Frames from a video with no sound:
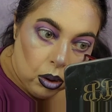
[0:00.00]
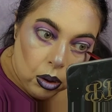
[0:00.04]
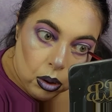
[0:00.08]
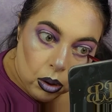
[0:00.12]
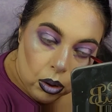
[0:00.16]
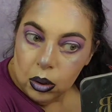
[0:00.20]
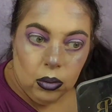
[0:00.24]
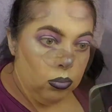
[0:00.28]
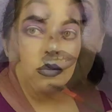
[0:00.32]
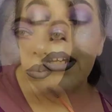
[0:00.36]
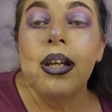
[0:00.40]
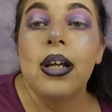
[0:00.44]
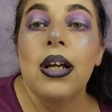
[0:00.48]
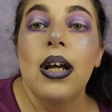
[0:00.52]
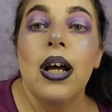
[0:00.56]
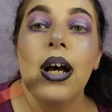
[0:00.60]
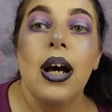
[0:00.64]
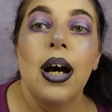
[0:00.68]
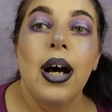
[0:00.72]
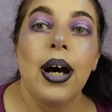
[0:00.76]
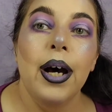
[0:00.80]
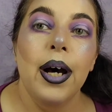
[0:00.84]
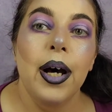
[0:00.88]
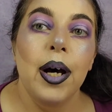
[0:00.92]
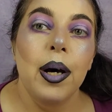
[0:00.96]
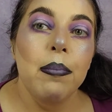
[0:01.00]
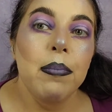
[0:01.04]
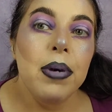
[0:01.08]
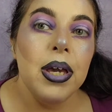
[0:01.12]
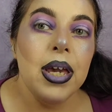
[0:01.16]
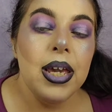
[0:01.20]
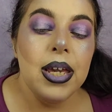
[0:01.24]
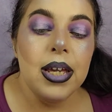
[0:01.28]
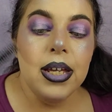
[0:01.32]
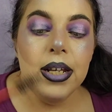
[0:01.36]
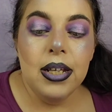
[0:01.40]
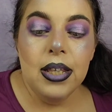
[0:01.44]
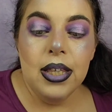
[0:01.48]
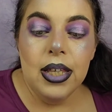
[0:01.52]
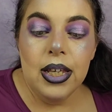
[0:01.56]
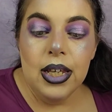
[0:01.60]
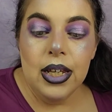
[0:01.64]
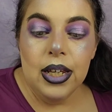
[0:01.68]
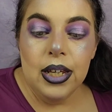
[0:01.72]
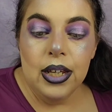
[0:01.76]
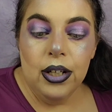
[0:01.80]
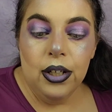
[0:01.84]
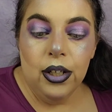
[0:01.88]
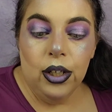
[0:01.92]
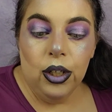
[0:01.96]
Okay, um, in
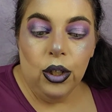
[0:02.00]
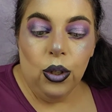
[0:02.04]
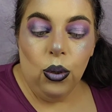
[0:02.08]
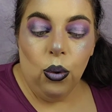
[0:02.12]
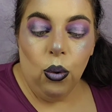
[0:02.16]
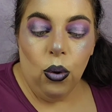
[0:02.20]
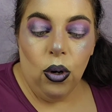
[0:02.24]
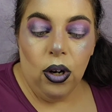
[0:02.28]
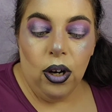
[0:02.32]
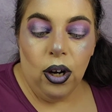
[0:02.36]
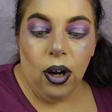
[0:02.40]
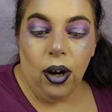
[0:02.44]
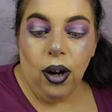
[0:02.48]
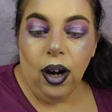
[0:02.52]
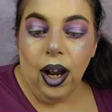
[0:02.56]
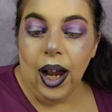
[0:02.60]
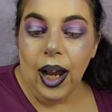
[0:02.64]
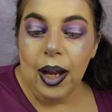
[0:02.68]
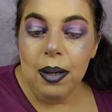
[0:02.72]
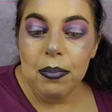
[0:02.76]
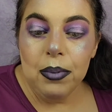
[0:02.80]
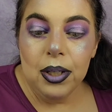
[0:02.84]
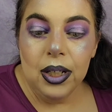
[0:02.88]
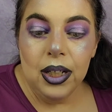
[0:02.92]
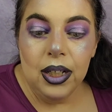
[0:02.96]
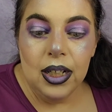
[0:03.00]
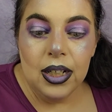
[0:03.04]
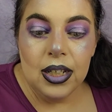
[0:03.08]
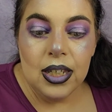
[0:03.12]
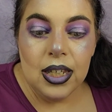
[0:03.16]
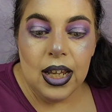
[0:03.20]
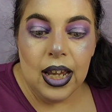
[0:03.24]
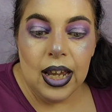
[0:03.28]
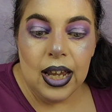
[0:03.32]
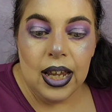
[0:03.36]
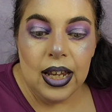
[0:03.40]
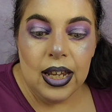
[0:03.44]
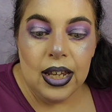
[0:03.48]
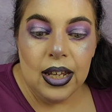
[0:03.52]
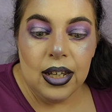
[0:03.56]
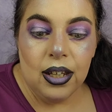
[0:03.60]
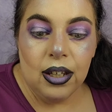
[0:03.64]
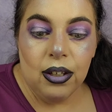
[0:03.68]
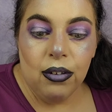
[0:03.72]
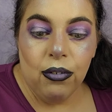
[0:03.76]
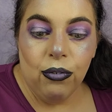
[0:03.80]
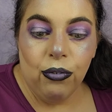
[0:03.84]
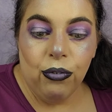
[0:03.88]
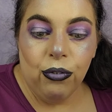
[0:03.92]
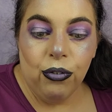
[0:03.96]
the inner corner, I'm gonna take
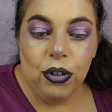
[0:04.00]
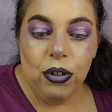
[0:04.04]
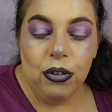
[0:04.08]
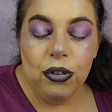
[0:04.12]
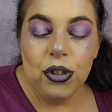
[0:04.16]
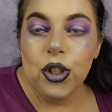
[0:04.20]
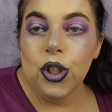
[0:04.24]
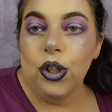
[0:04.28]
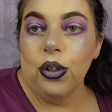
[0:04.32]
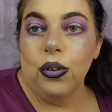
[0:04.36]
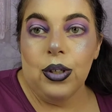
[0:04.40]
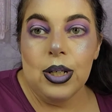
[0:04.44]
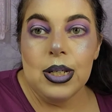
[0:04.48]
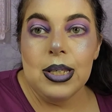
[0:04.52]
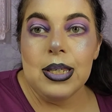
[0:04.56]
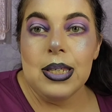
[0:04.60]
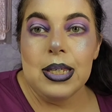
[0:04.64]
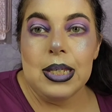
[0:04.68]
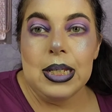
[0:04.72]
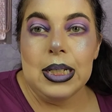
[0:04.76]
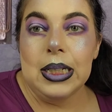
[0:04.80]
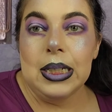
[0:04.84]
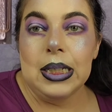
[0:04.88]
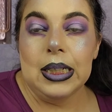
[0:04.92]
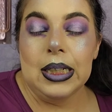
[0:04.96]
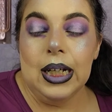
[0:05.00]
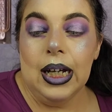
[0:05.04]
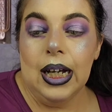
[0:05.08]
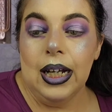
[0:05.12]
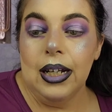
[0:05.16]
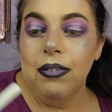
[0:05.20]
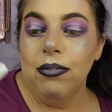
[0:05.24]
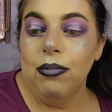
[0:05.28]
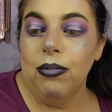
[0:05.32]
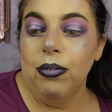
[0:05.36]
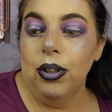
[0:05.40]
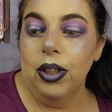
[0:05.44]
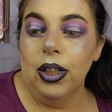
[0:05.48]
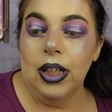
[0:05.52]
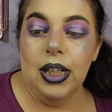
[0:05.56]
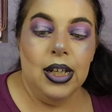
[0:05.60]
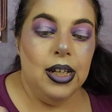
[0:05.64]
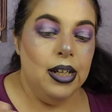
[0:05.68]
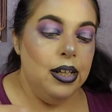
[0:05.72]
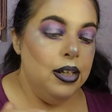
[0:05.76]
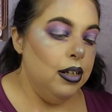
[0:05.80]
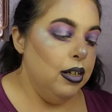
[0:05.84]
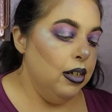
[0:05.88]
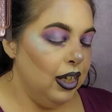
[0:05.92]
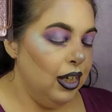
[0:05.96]
futuristic. I
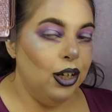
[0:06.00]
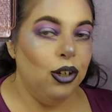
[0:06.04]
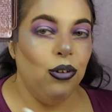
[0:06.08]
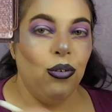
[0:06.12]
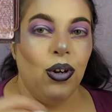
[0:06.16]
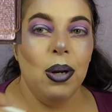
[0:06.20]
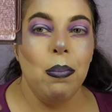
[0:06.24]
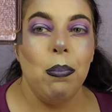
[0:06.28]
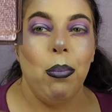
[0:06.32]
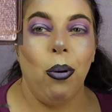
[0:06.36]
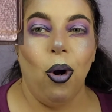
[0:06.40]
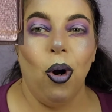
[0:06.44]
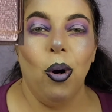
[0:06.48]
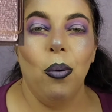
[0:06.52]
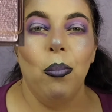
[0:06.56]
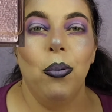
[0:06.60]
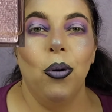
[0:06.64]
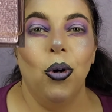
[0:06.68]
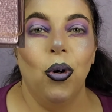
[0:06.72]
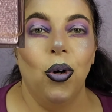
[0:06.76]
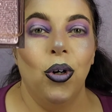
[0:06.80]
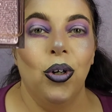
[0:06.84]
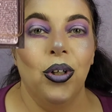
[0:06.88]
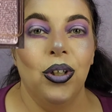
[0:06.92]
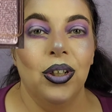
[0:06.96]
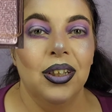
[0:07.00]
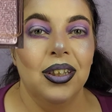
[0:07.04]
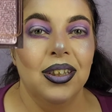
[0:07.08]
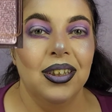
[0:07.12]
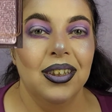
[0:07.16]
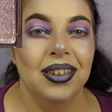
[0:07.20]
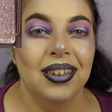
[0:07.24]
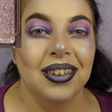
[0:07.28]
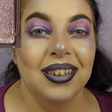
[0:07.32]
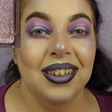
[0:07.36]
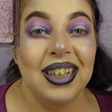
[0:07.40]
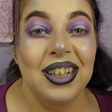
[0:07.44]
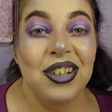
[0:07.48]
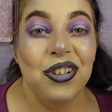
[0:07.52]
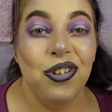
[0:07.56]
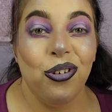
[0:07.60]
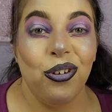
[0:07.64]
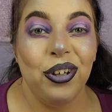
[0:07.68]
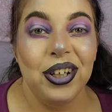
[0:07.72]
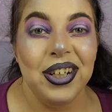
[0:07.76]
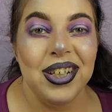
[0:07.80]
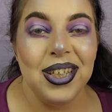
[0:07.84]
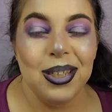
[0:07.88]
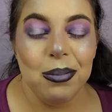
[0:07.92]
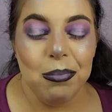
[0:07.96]
really, that gray purple
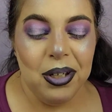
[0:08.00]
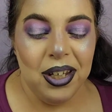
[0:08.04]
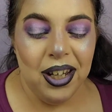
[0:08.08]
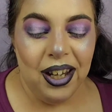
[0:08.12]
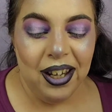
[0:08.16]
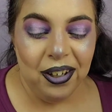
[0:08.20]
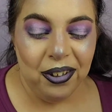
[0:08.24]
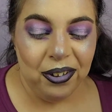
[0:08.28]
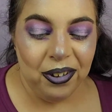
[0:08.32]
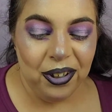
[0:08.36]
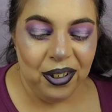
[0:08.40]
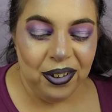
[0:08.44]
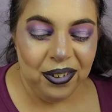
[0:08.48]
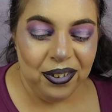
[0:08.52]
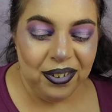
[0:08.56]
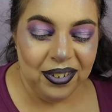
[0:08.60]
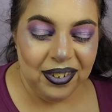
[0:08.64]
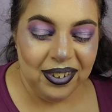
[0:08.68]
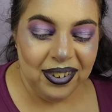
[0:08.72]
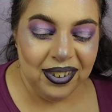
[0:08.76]
intrigues me, I don't know.